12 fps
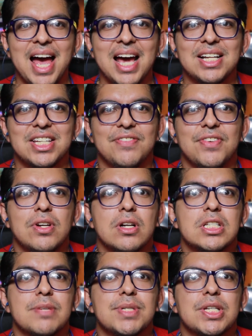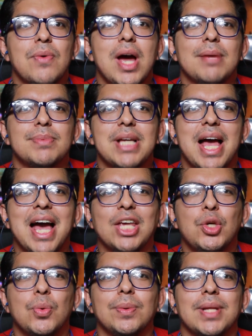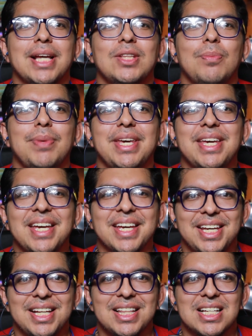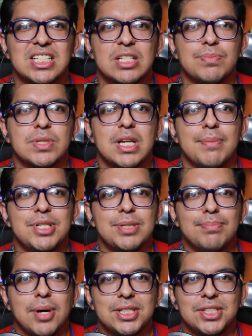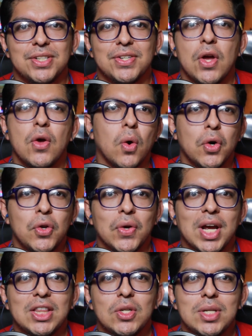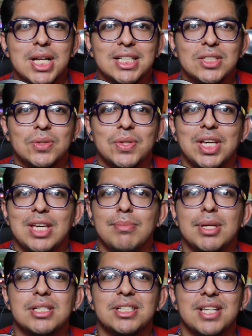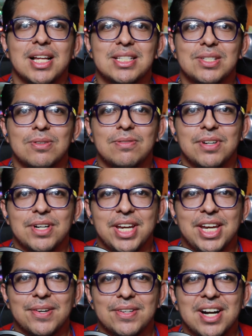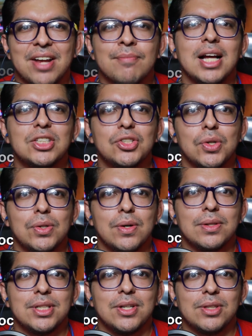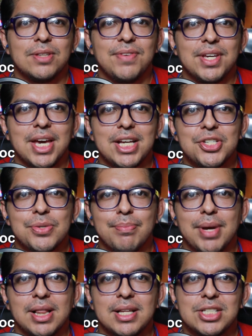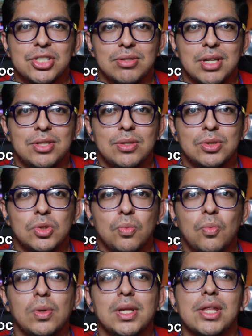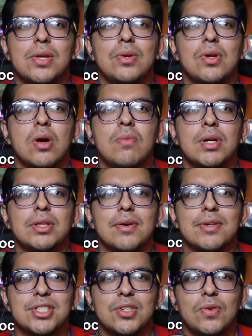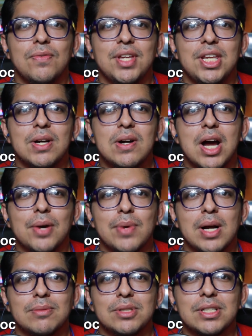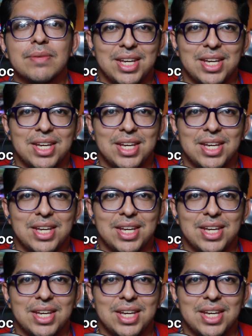And if you're not subscribed and you would like to be, hit the subscription button, or you can do that on the image that's over here, and turn on the notification bell so that YouTube will let you know when there's a new video around.